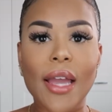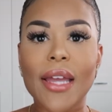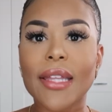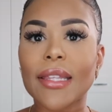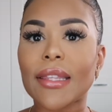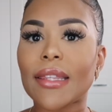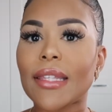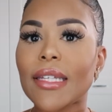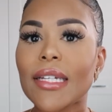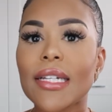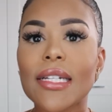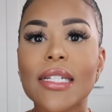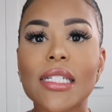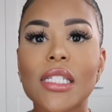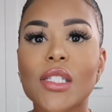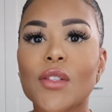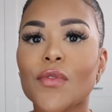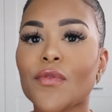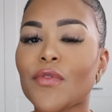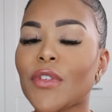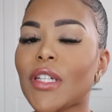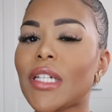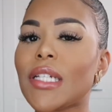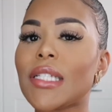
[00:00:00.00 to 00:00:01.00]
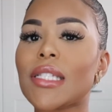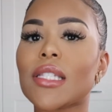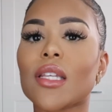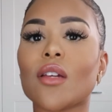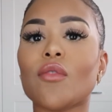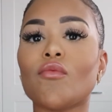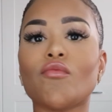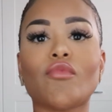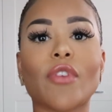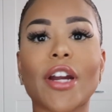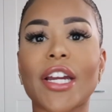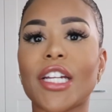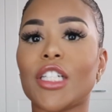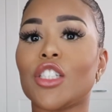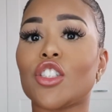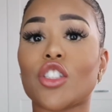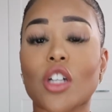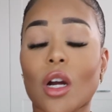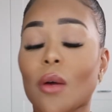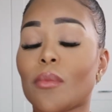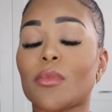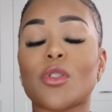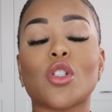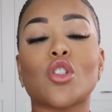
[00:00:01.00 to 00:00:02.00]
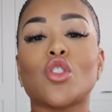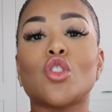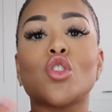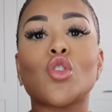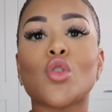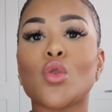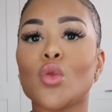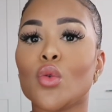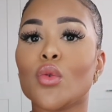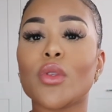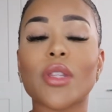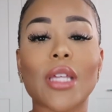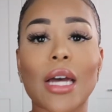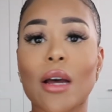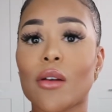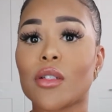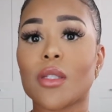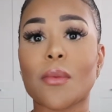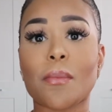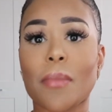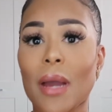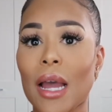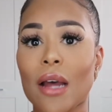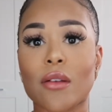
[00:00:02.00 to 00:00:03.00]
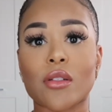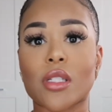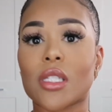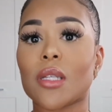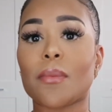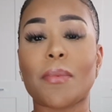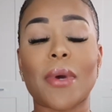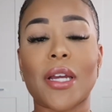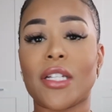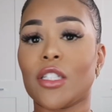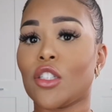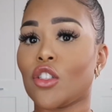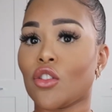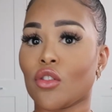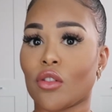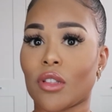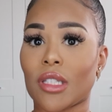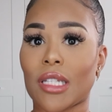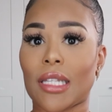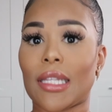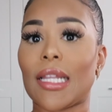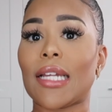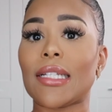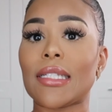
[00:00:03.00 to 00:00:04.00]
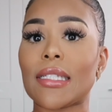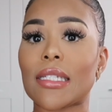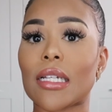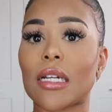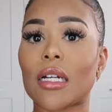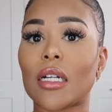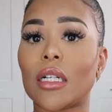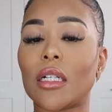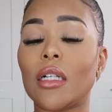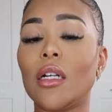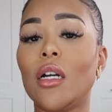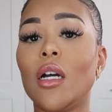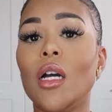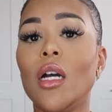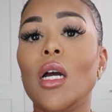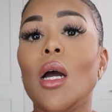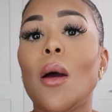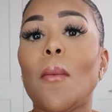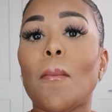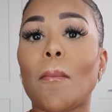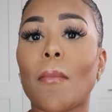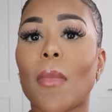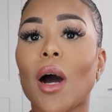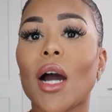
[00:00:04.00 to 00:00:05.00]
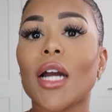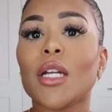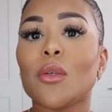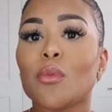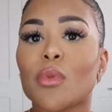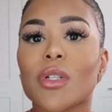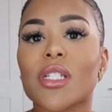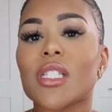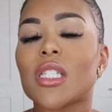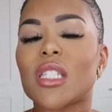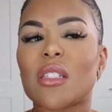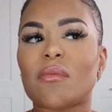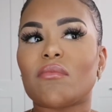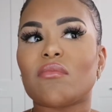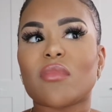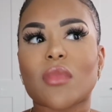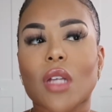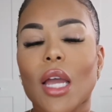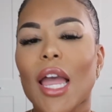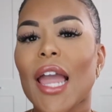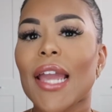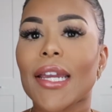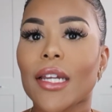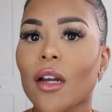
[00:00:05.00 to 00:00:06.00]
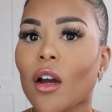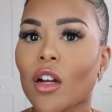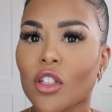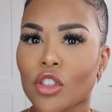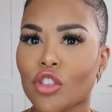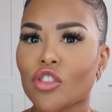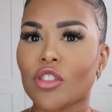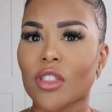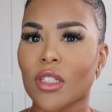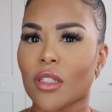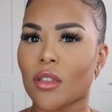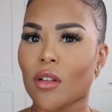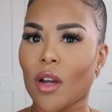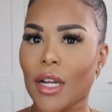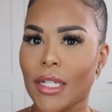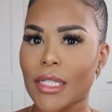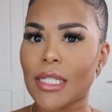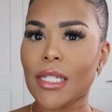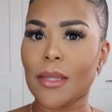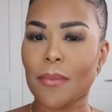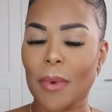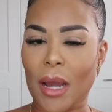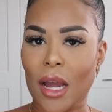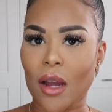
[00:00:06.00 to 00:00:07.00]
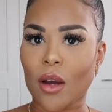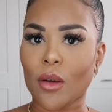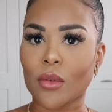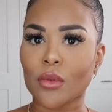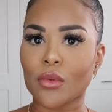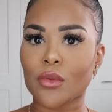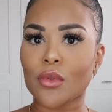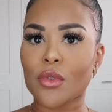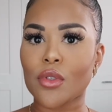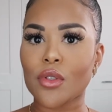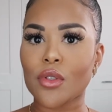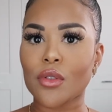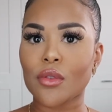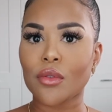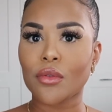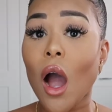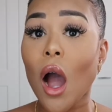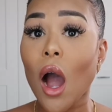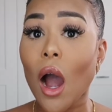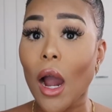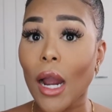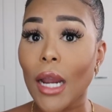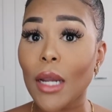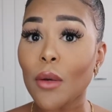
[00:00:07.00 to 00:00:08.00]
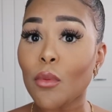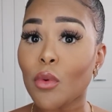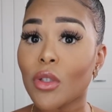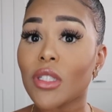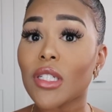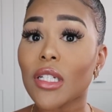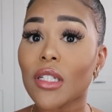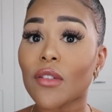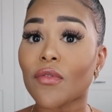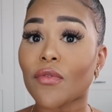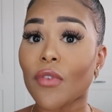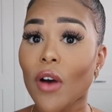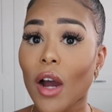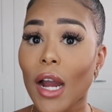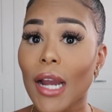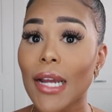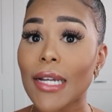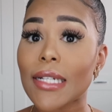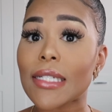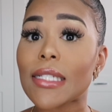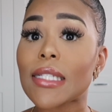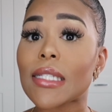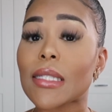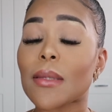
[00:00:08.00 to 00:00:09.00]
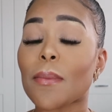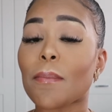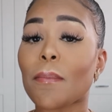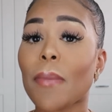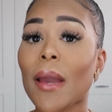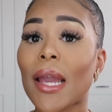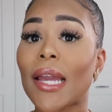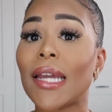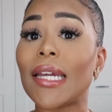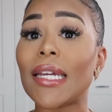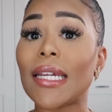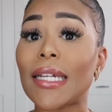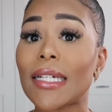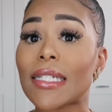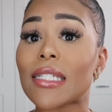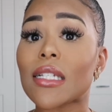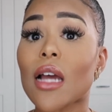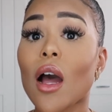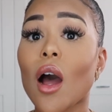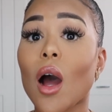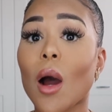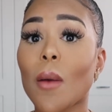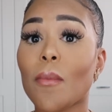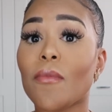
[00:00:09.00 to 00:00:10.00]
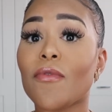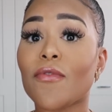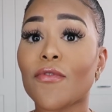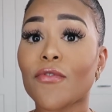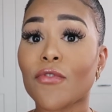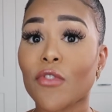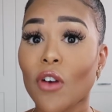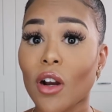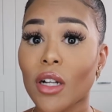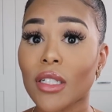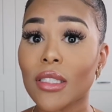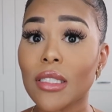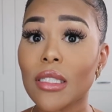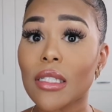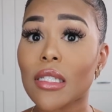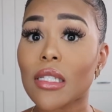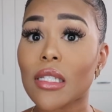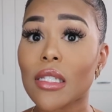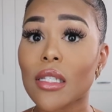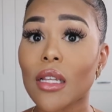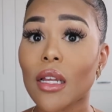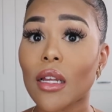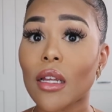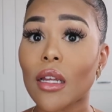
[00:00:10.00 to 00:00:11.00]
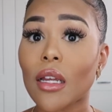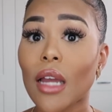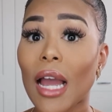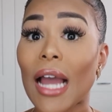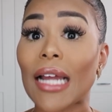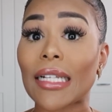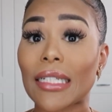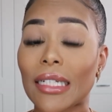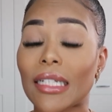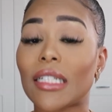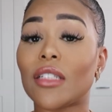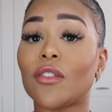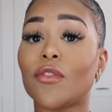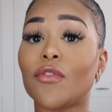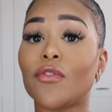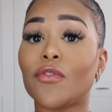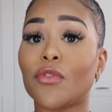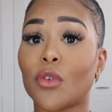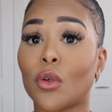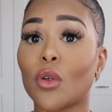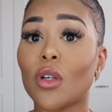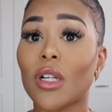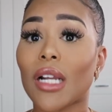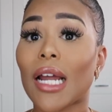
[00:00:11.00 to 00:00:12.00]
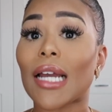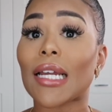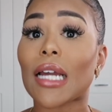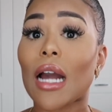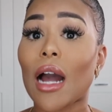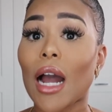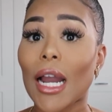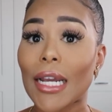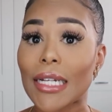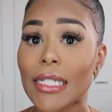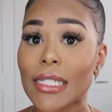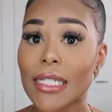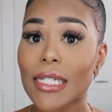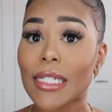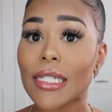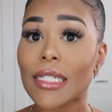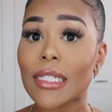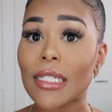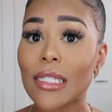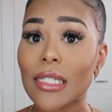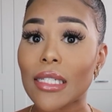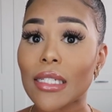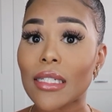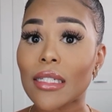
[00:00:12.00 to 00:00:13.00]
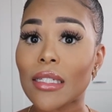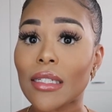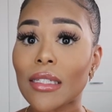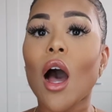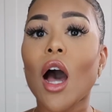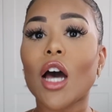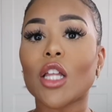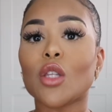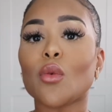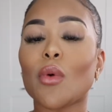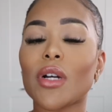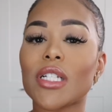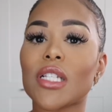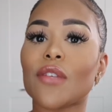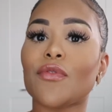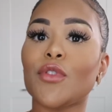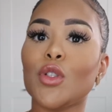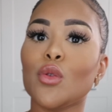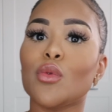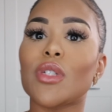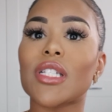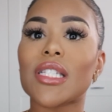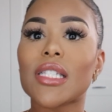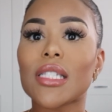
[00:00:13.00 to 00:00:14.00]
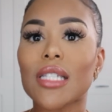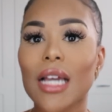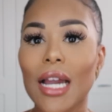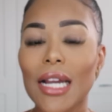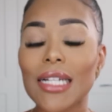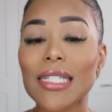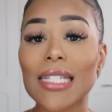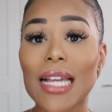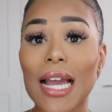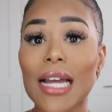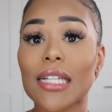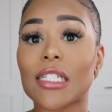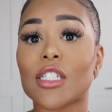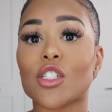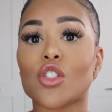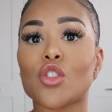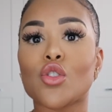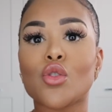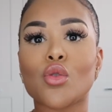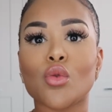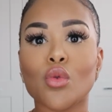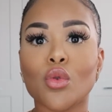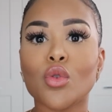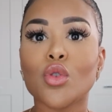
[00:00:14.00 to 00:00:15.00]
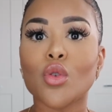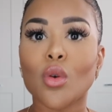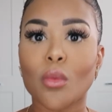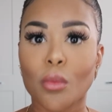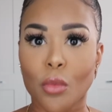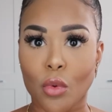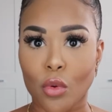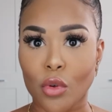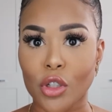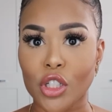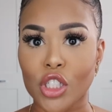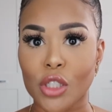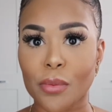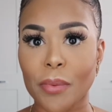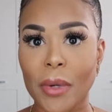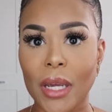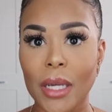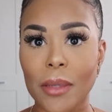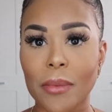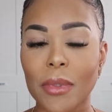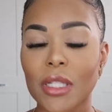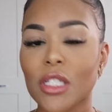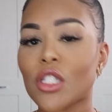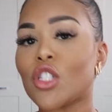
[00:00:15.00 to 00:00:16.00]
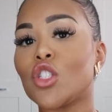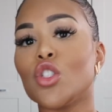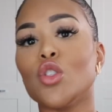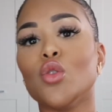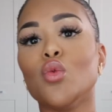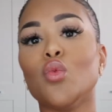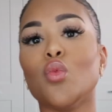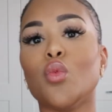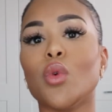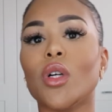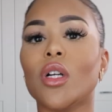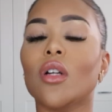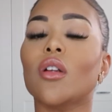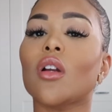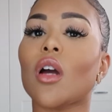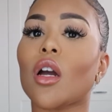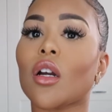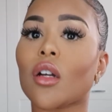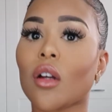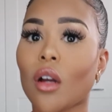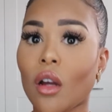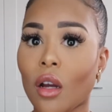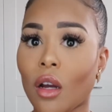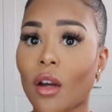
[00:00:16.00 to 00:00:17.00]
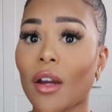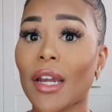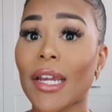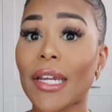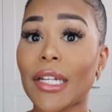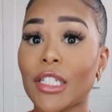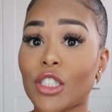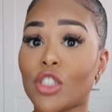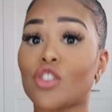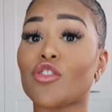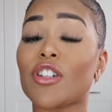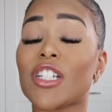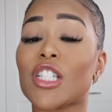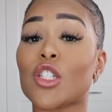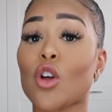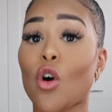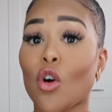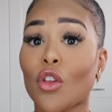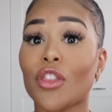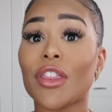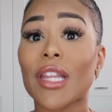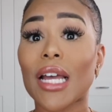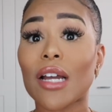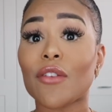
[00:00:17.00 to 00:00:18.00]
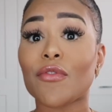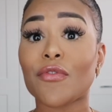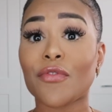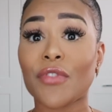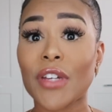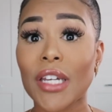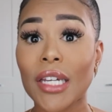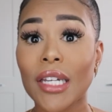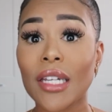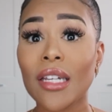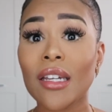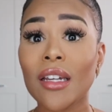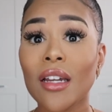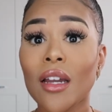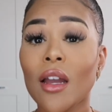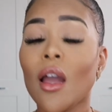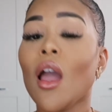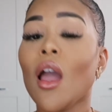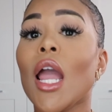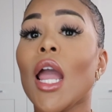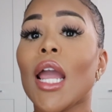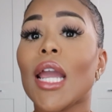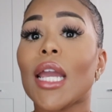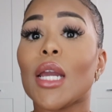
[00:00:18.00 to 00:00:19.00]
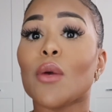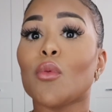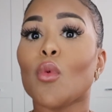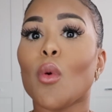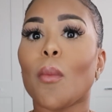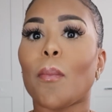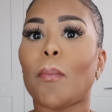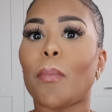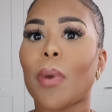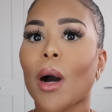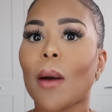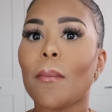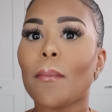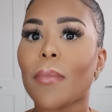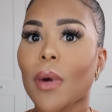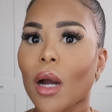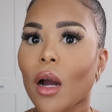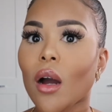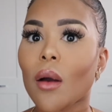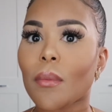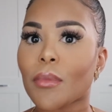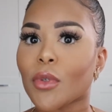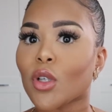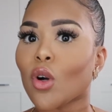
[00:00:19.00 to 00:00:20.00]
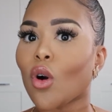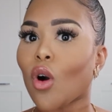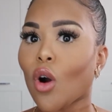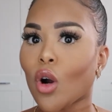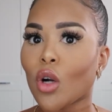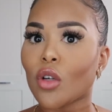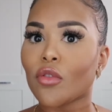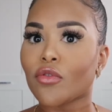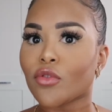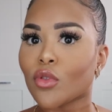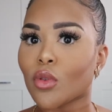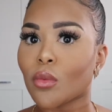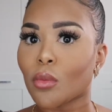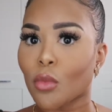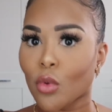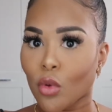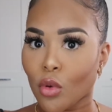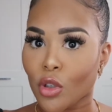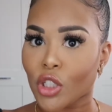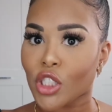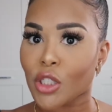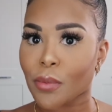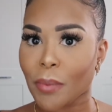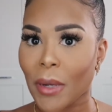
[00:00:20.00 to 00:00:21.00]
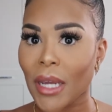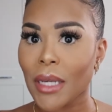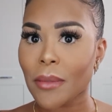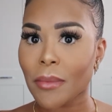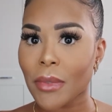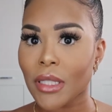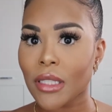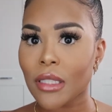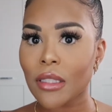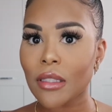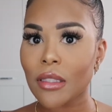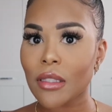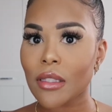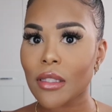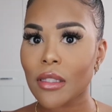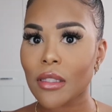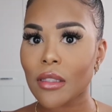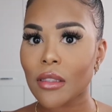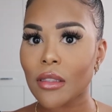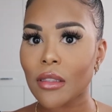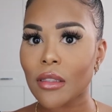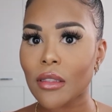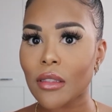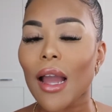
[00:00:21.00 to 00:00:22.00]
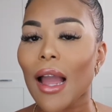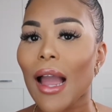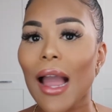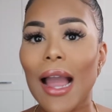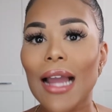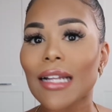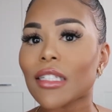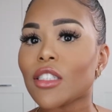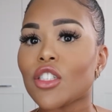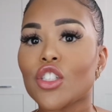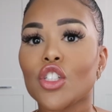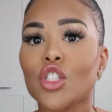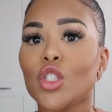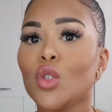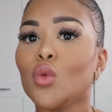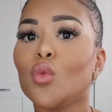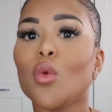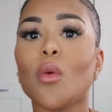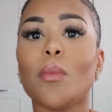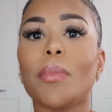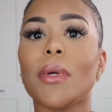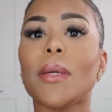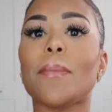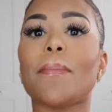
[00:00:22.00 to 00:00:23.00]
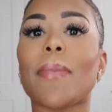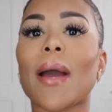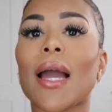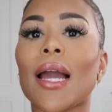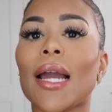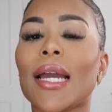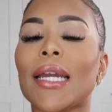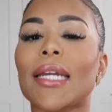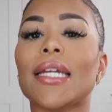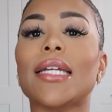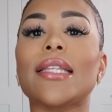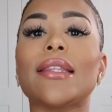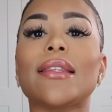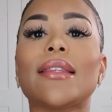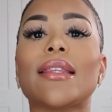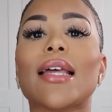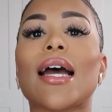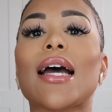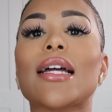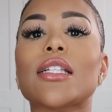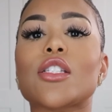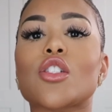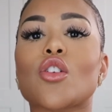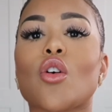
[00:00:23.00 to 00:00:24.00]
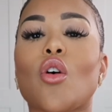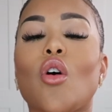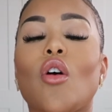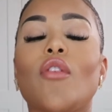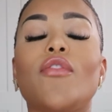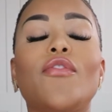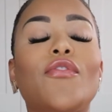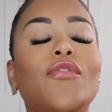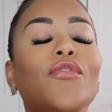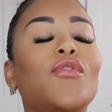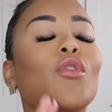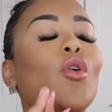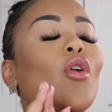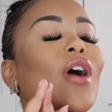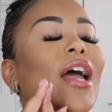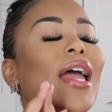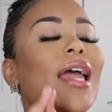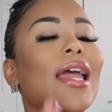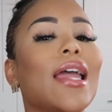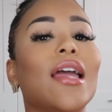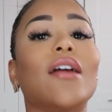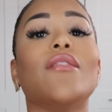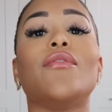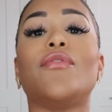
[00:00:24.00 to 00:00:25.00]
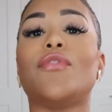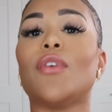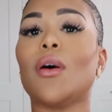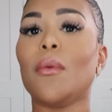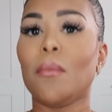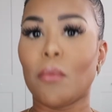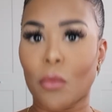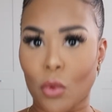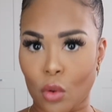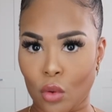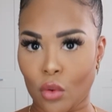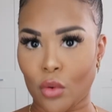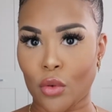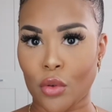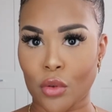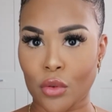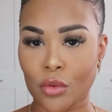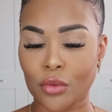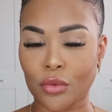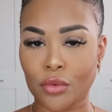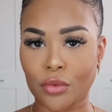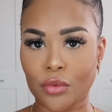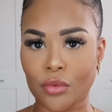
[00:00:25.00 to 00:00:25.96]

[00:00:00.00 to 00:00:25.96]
These fees can range up to £2,000 depending on the lender. Mine was £890. I would advise to pay it up front and in full like I did. Otherwise, if you decide to add it to your mortgage payments, you will incur interest on that fee. It will bump up your overall mortgage payments and you will be paying that off forevermore.